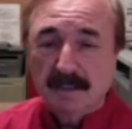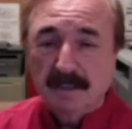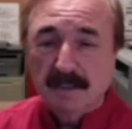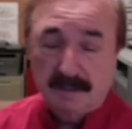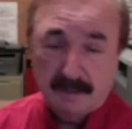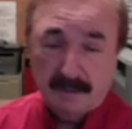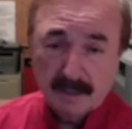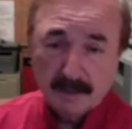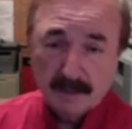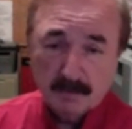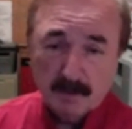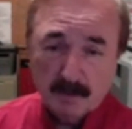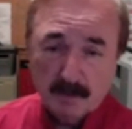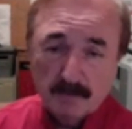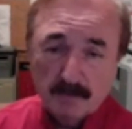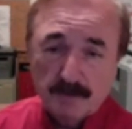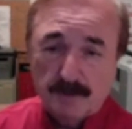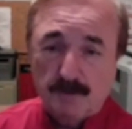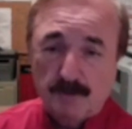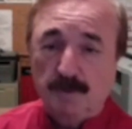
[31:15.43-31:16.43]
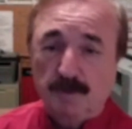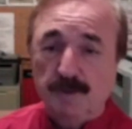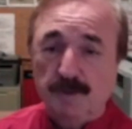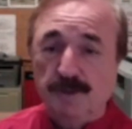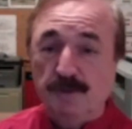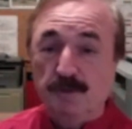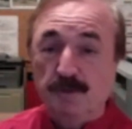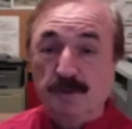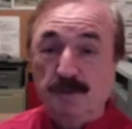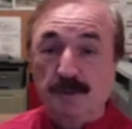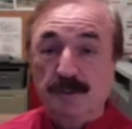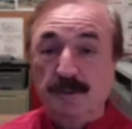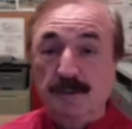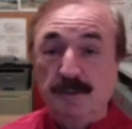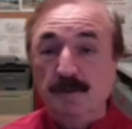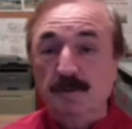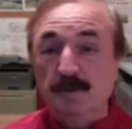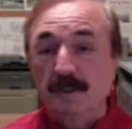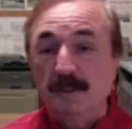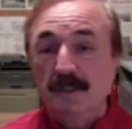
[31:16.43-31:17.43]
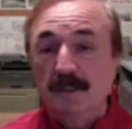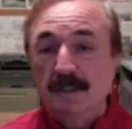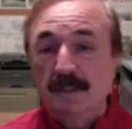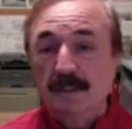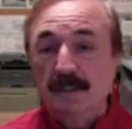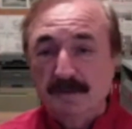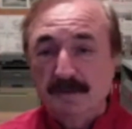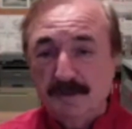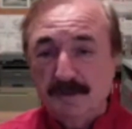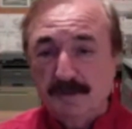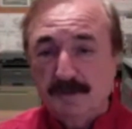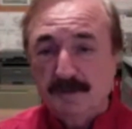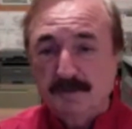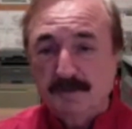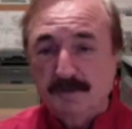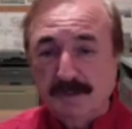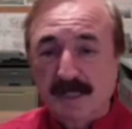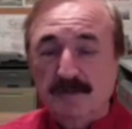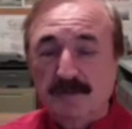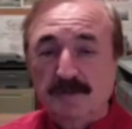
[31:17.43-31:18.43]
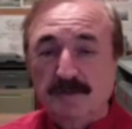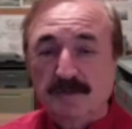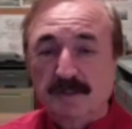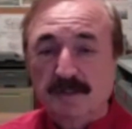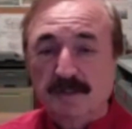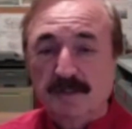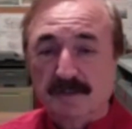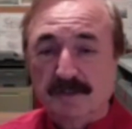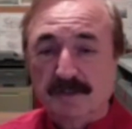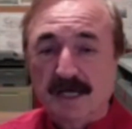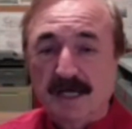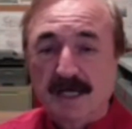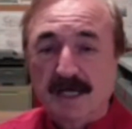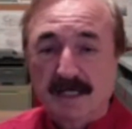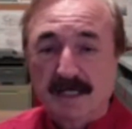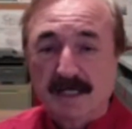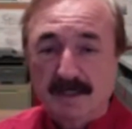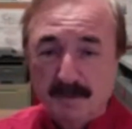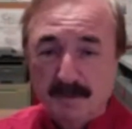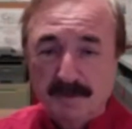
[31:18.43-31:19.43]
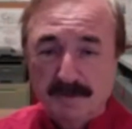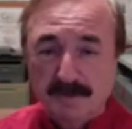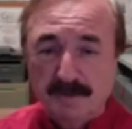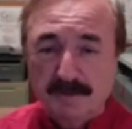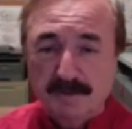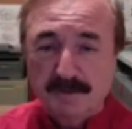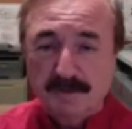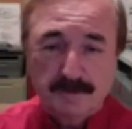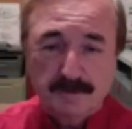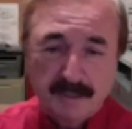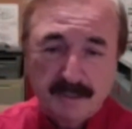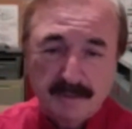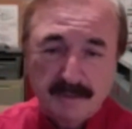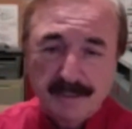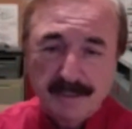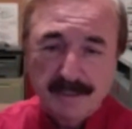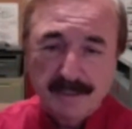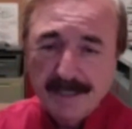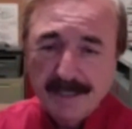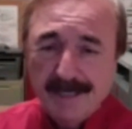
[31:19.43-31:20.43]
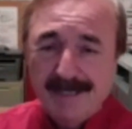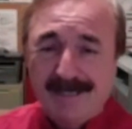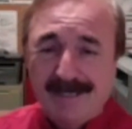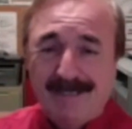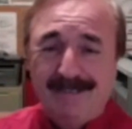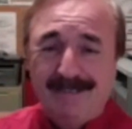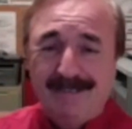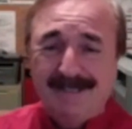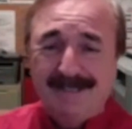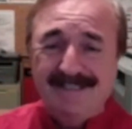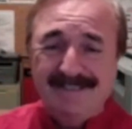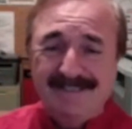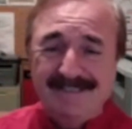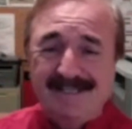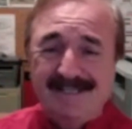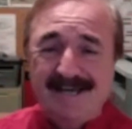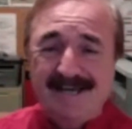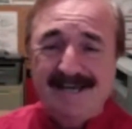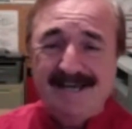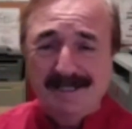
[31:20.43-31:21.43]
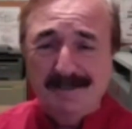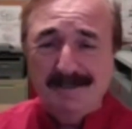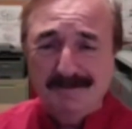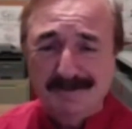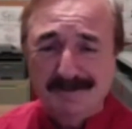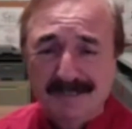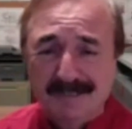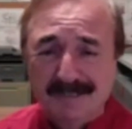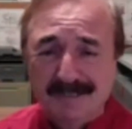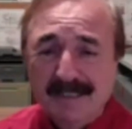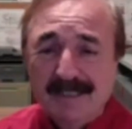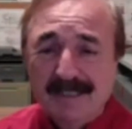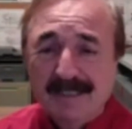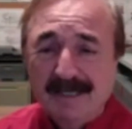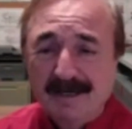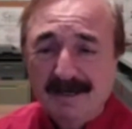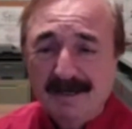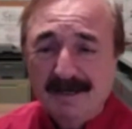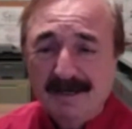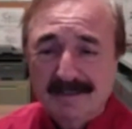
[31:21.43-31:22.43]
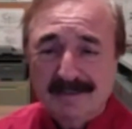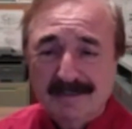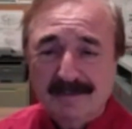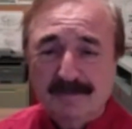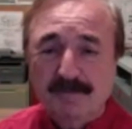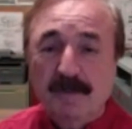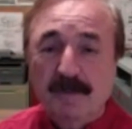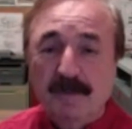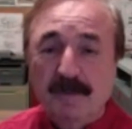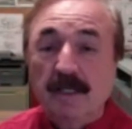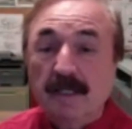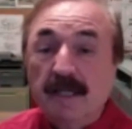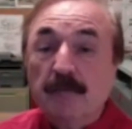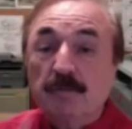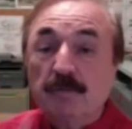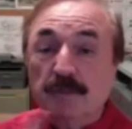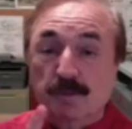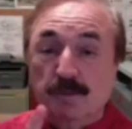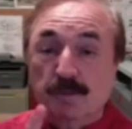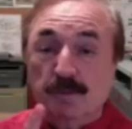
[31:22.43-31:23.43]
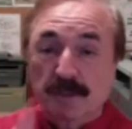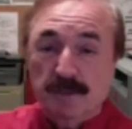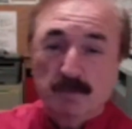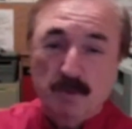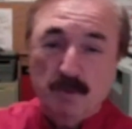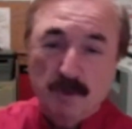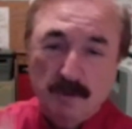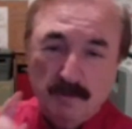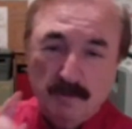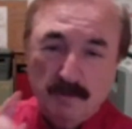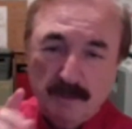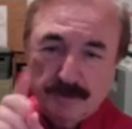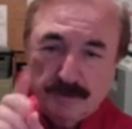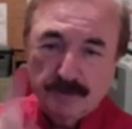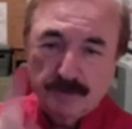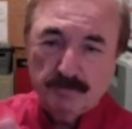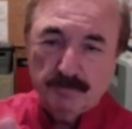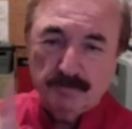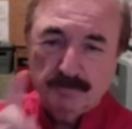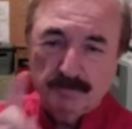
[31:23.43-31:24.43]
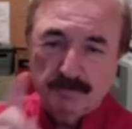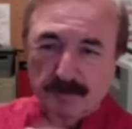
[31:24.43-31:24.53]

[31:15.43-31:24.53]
into the gutter ball, which is what you usually do, there's these two statues on the side. And there are these two guys, look at this guy, that's just fun. And they would spray some water out